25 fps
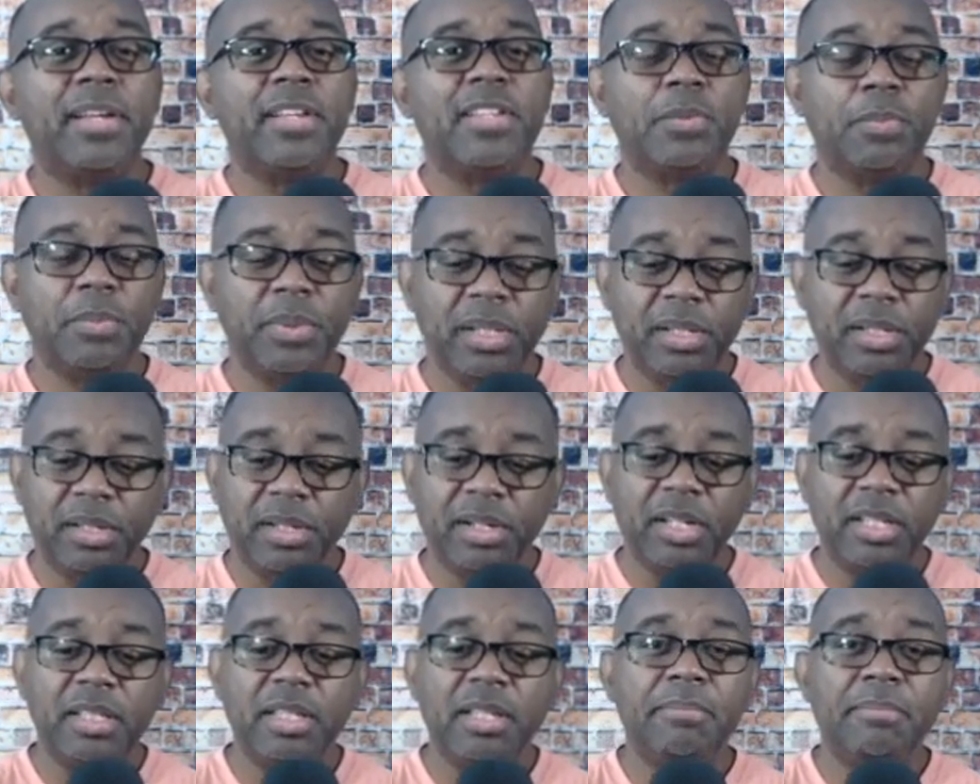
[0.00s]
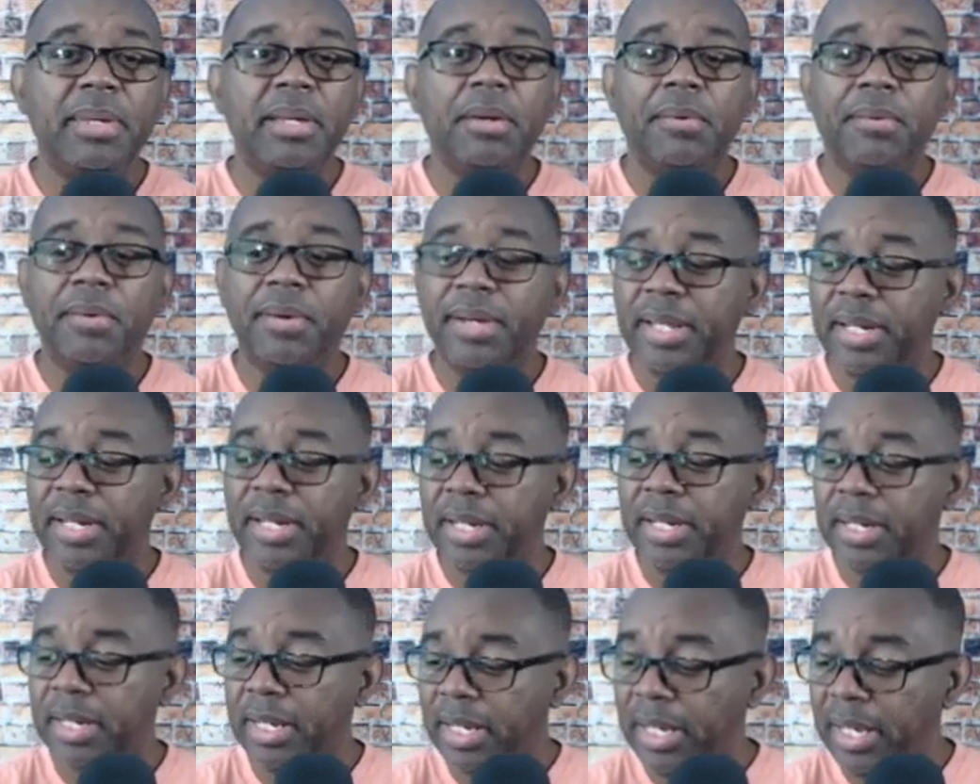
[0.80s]
We look in the mirror
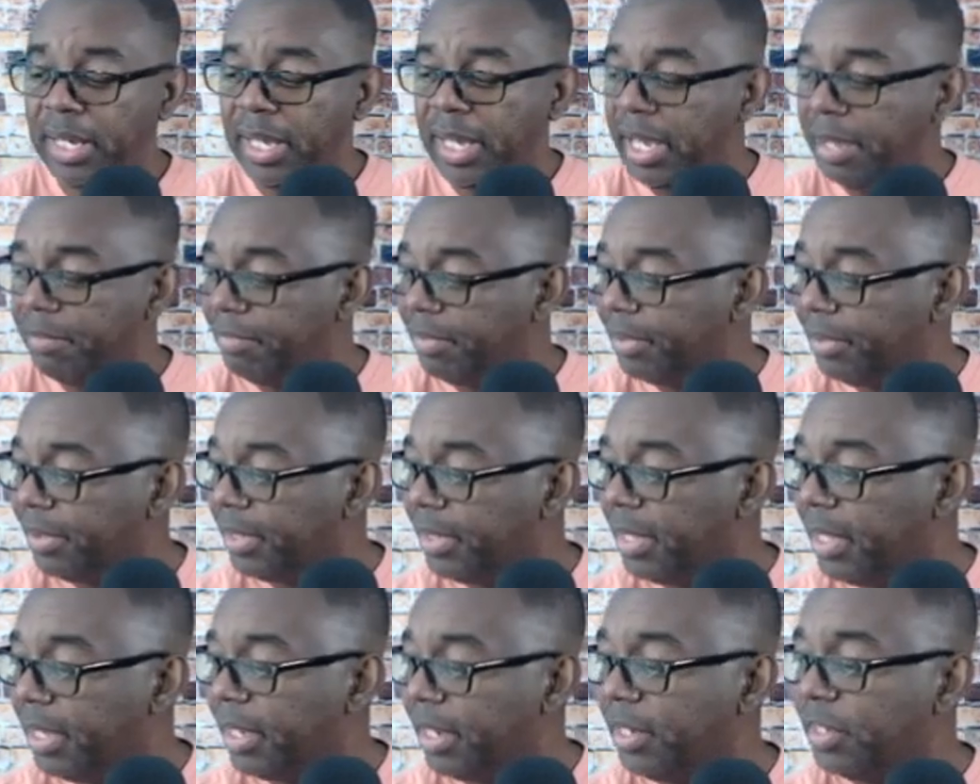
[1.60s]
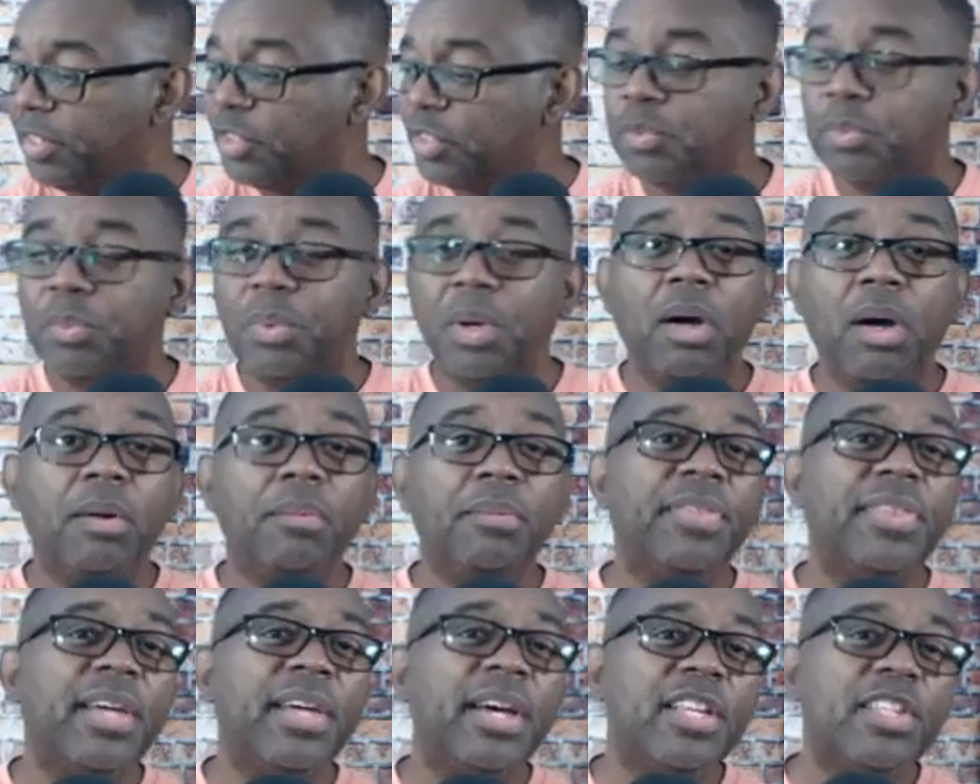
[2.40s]
and everything is wrong
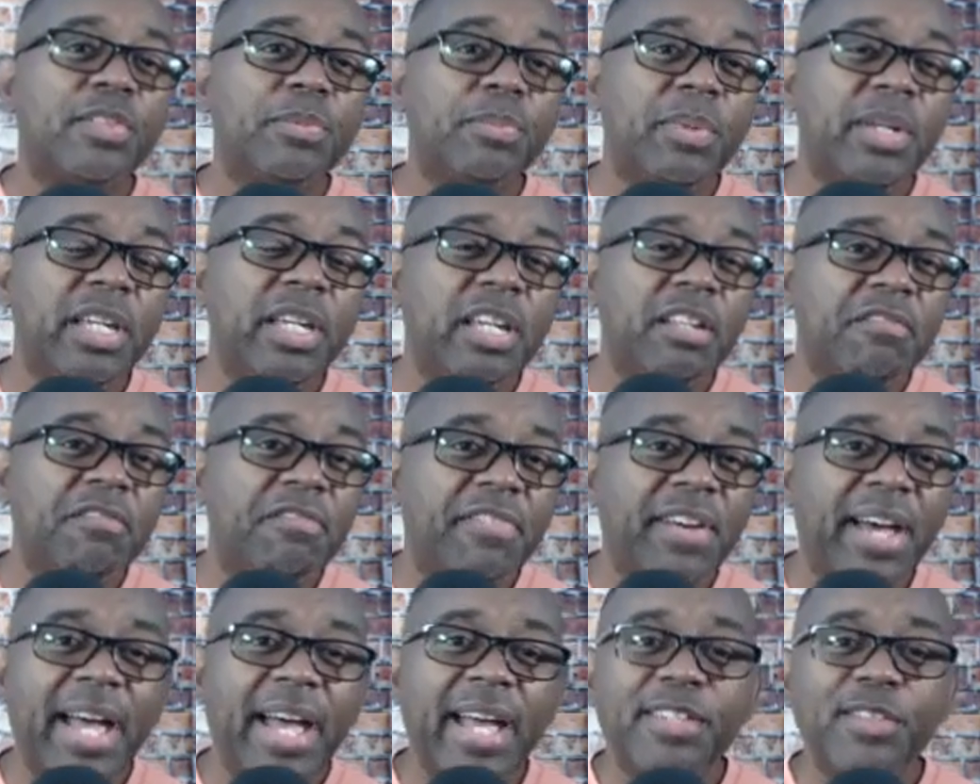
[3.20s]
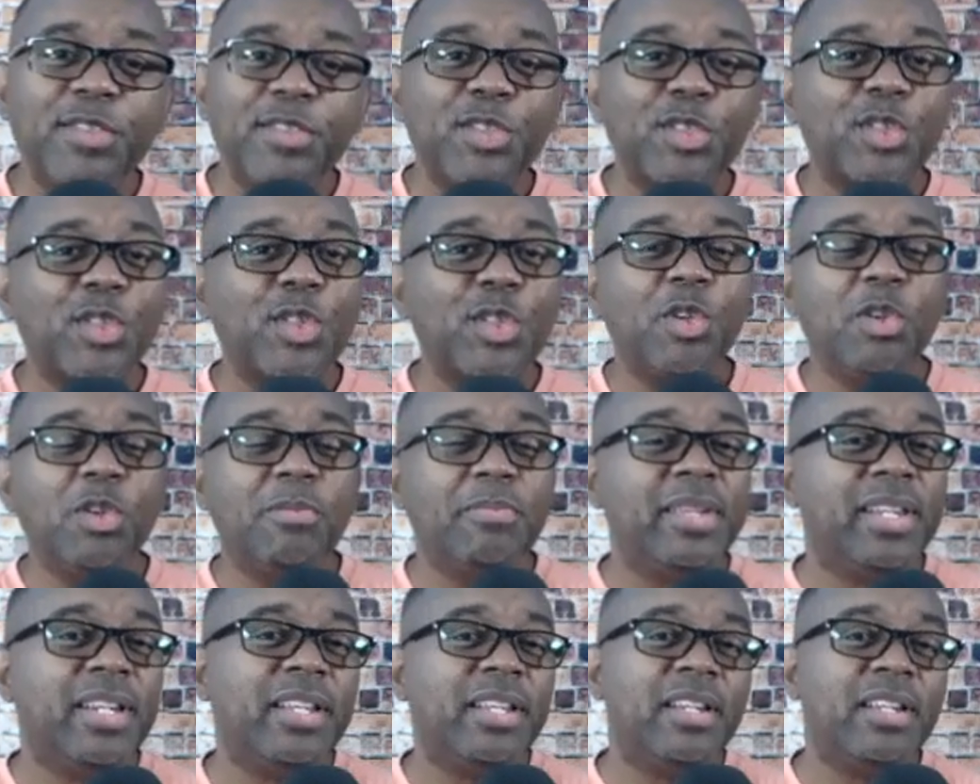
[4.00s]
with us. We can find so
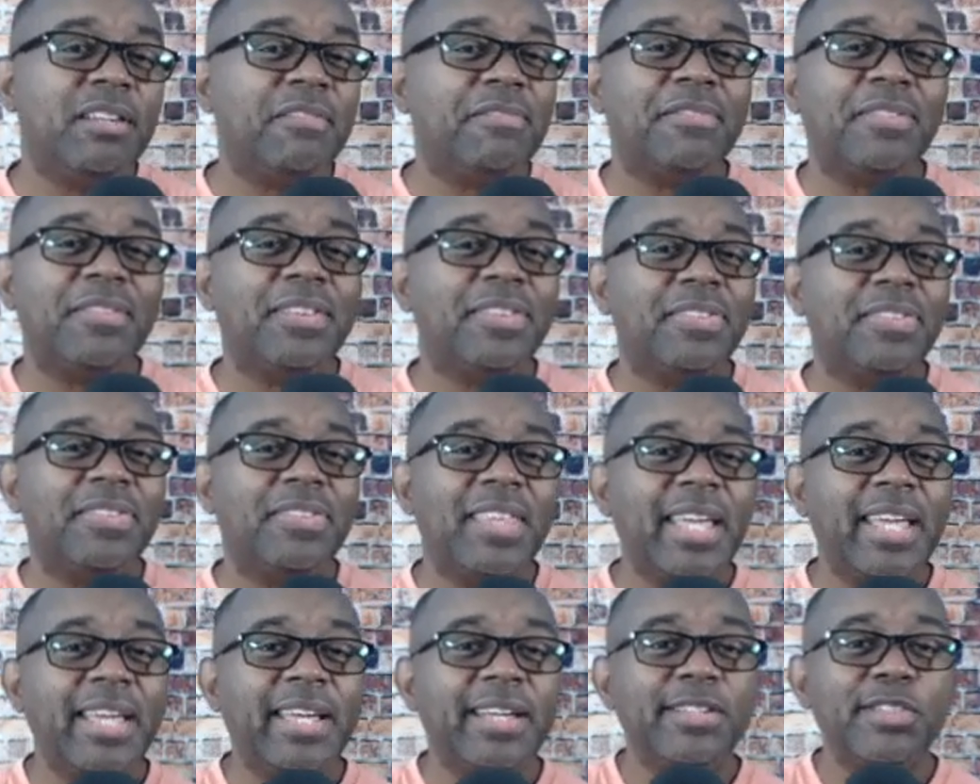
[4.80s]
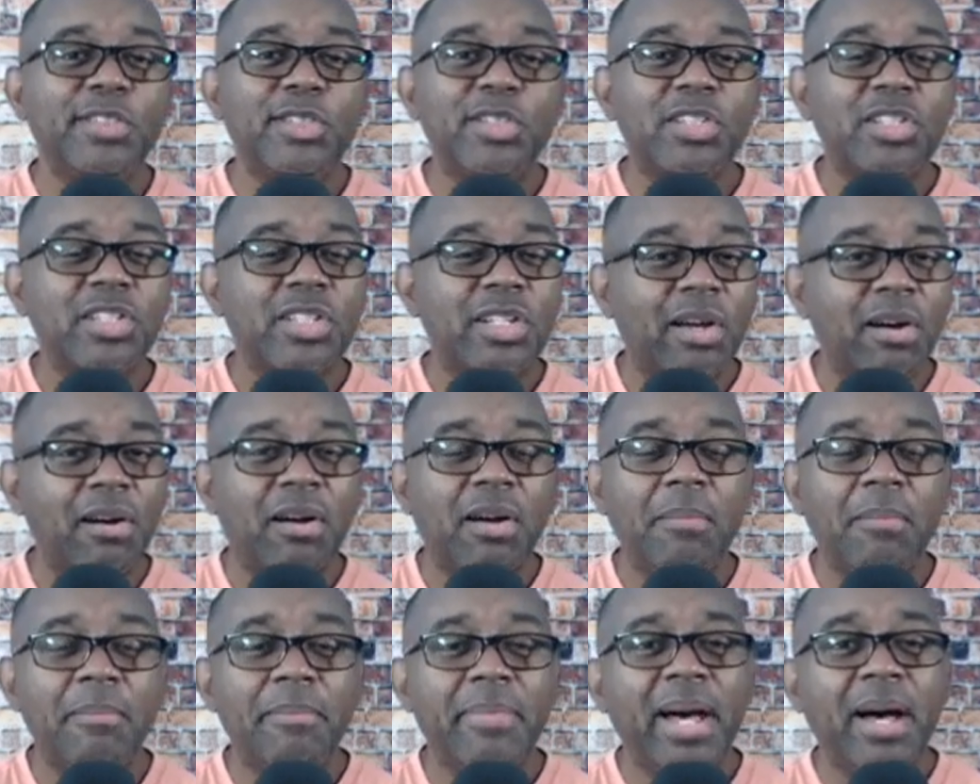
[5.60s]
many different things to
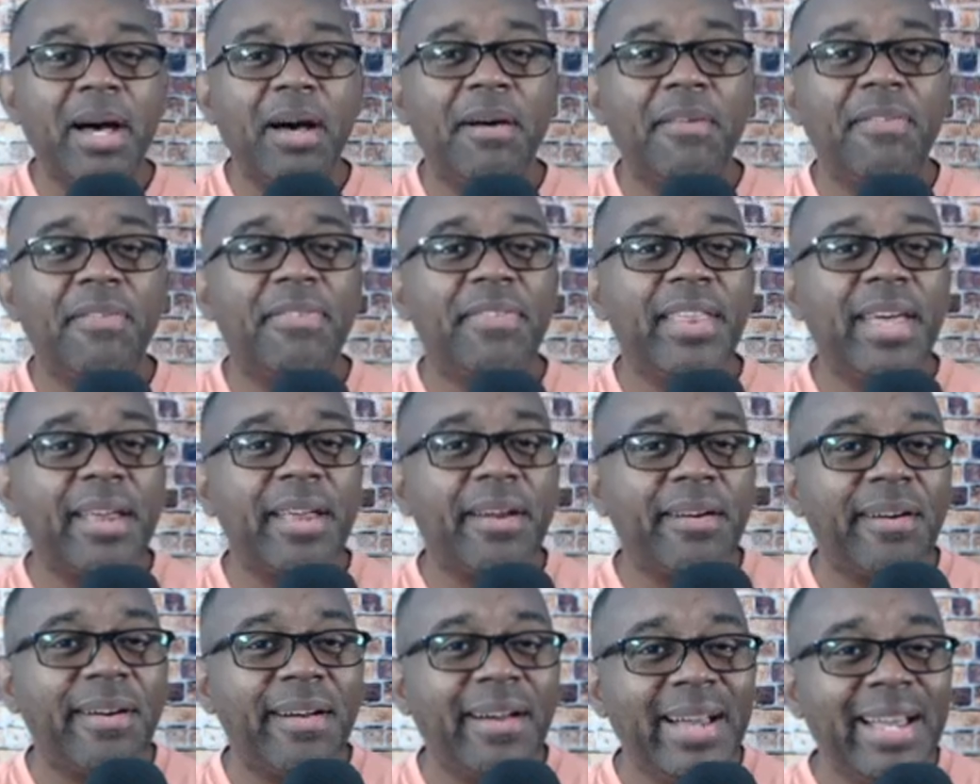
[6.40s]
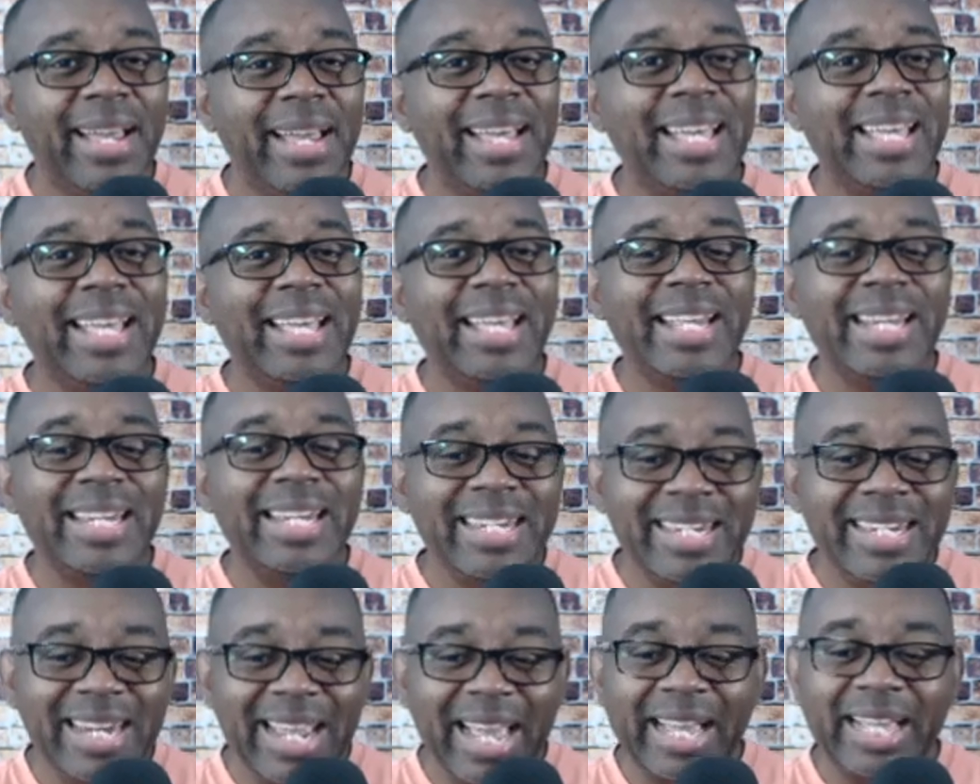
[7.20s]
talk about that are
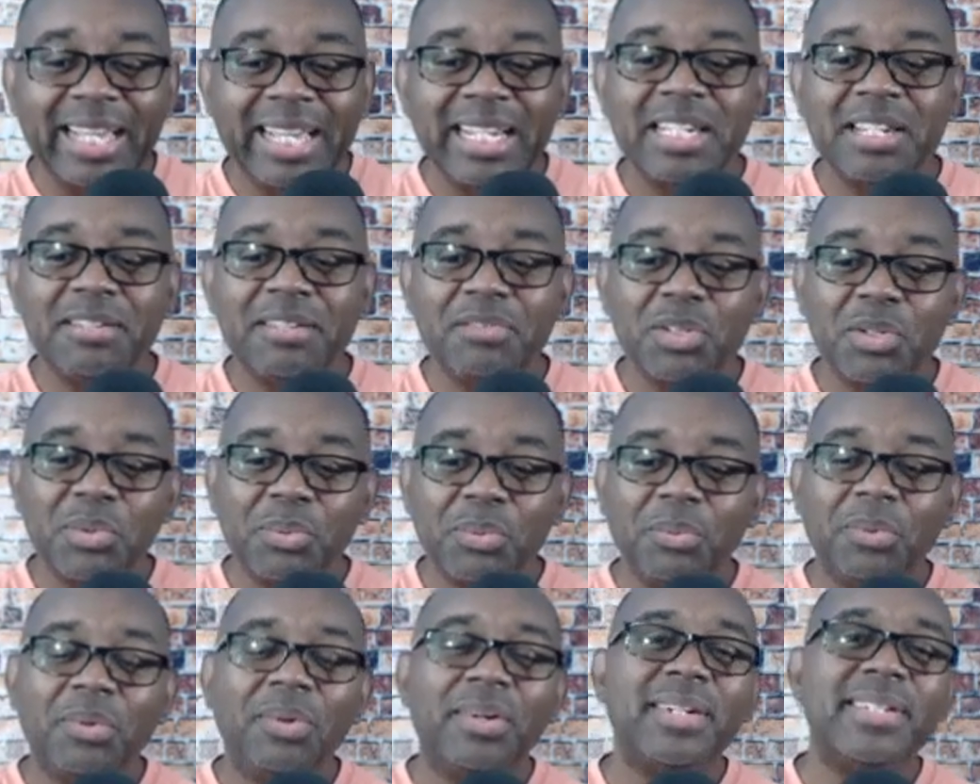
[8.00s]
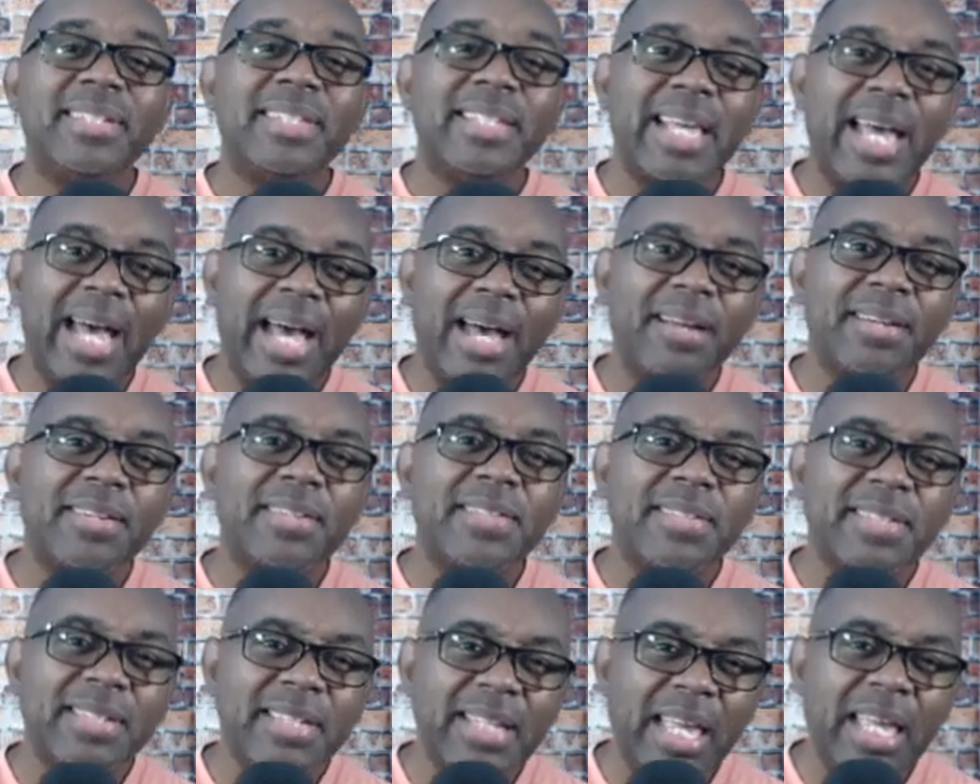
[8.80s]
negative towards
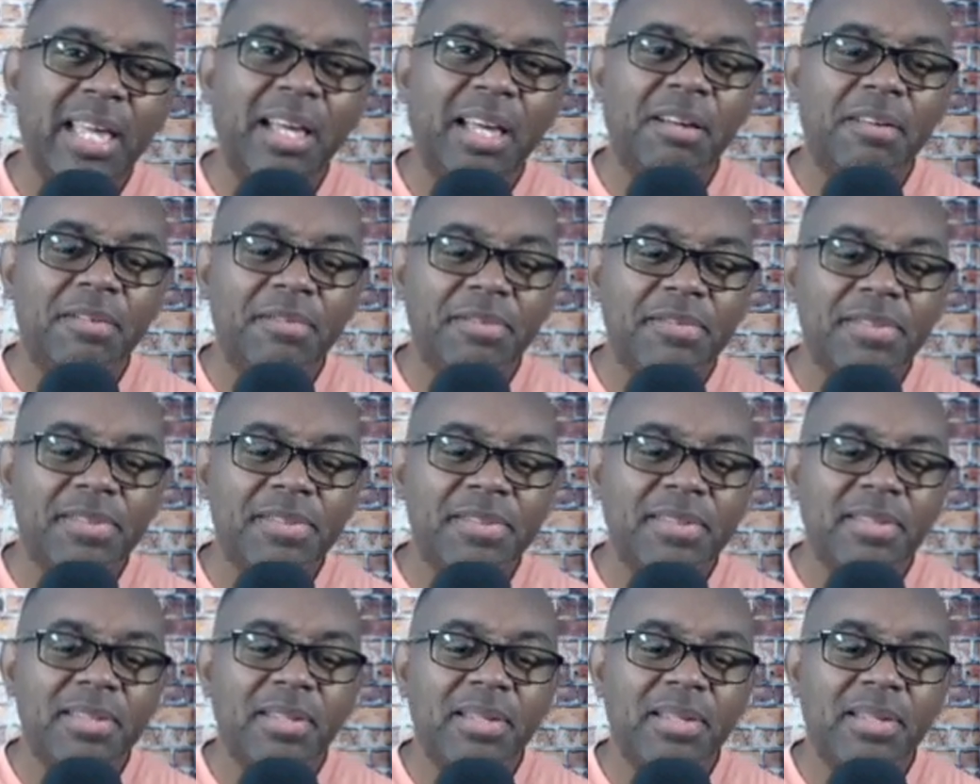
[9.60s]
ourselves.